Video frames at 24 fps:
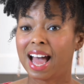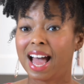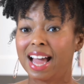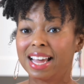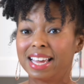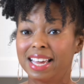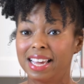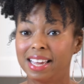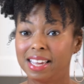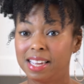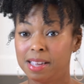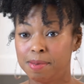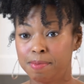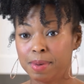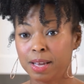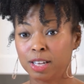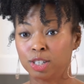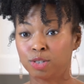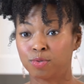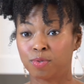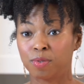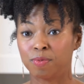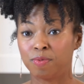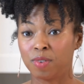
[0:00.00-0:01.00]
I get
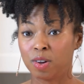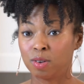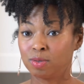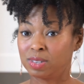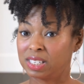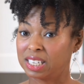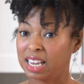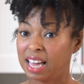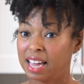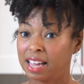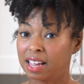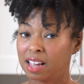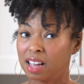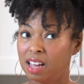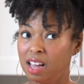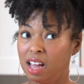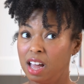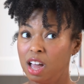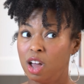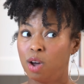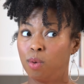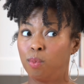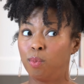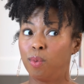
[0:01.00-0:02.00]
emails from folks like,
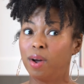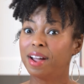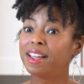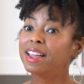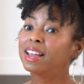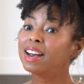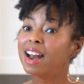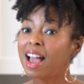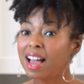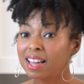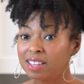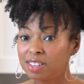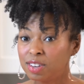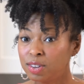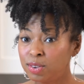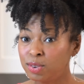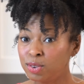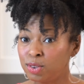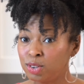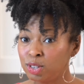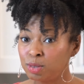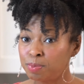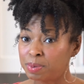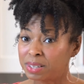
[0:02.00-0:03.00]
what can I
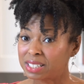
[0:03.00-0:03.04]
use?